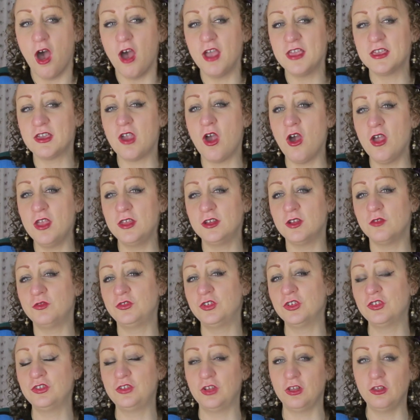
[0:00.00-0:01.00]
I kind of
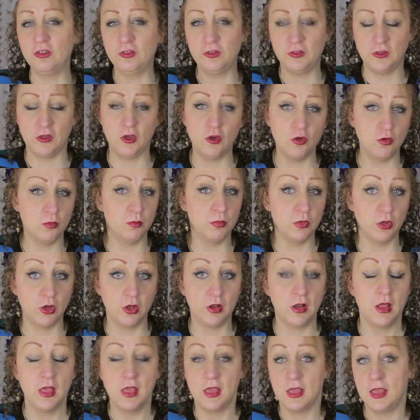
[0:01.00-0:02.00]
just assume
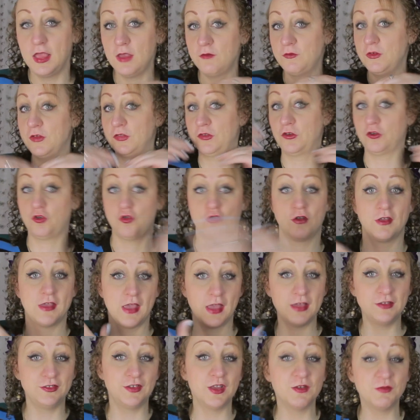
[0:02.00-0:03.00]
that if it's a
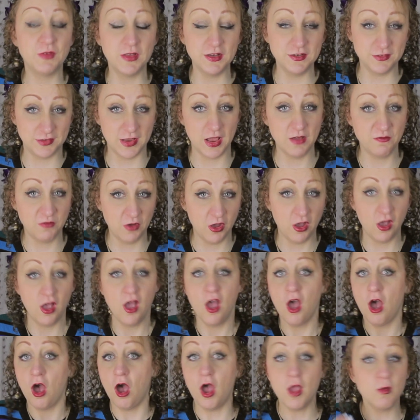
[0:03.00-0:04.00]
creative endeavour,
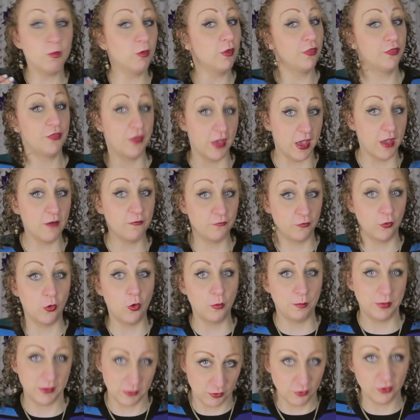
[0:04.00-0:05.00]
I will
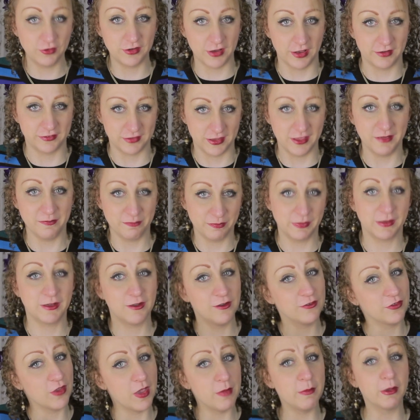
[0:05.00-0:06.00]
therefore be good at it
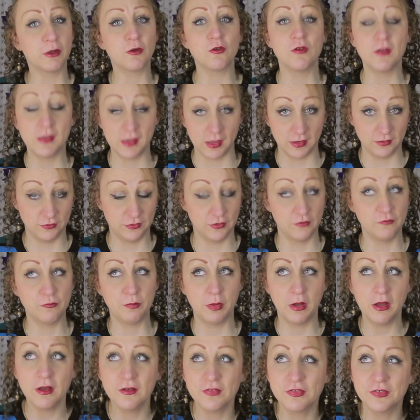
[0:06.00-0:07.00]
because I'm a creative
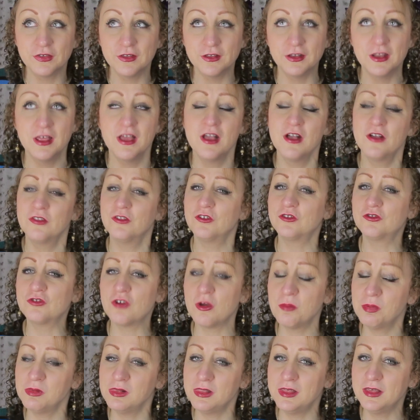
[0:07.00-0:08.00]
person. The
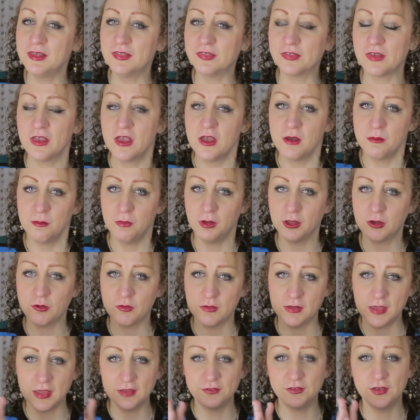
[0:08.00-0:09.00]
trouble is, my
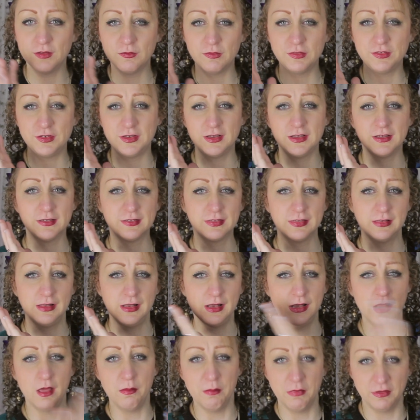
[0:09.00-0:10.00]
creativity is
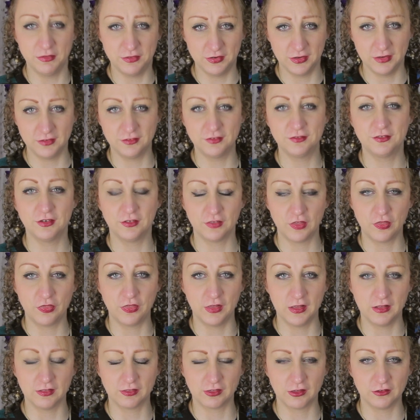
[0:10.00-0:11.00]
limited to the
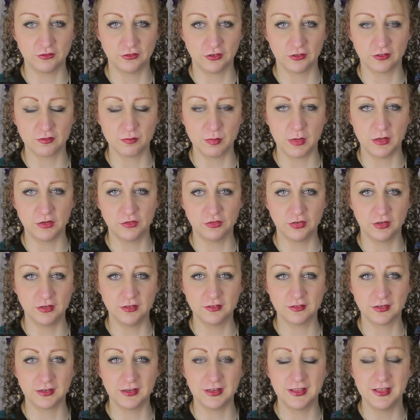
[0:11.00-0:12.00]
things I just
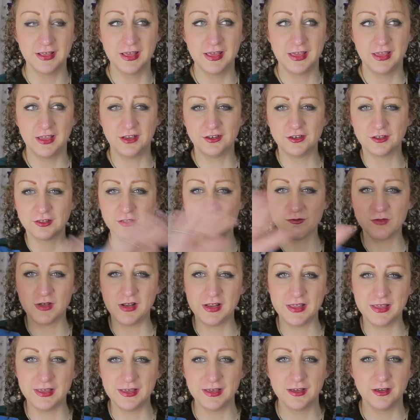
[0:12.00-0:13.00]
mentioned, and it doesn't
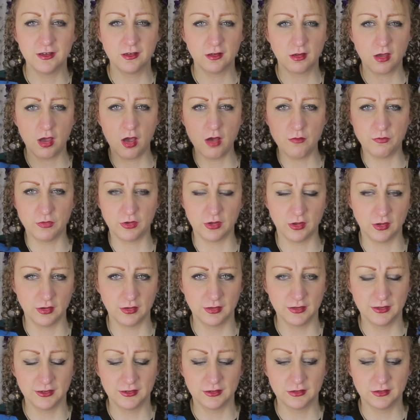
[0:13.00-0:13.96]
really cover